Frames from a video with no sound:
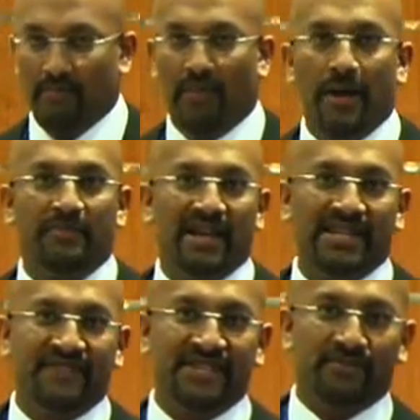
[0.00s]
might be
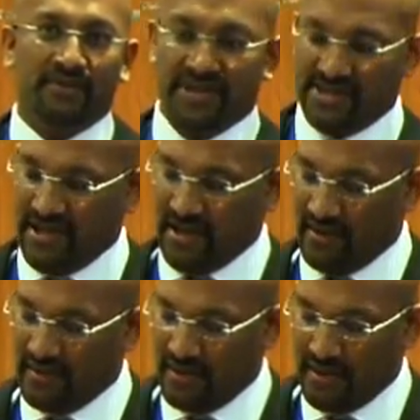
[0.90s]
less visible this
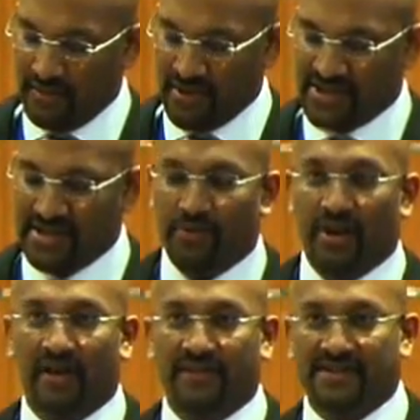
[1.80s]
year, but are
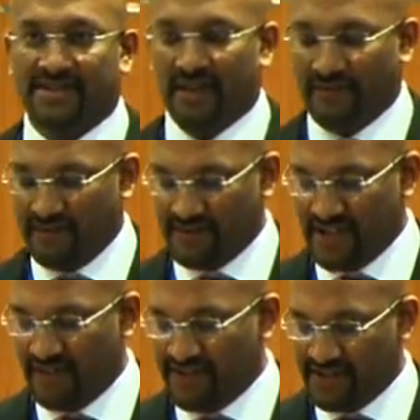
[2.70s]
simmering under the
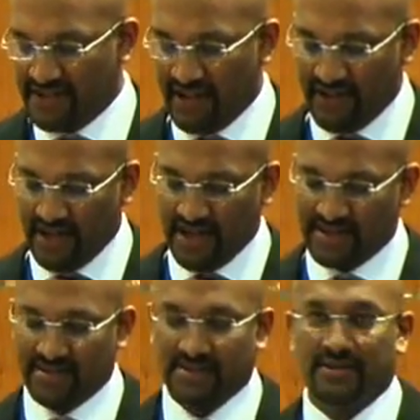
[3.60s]
surface
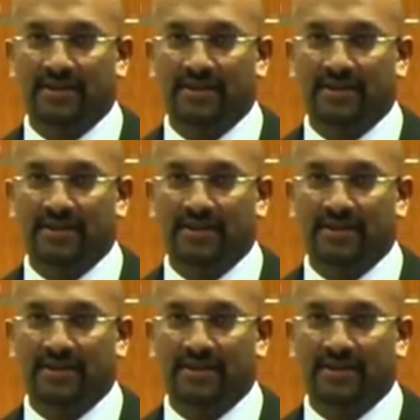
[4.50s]
nonetheless.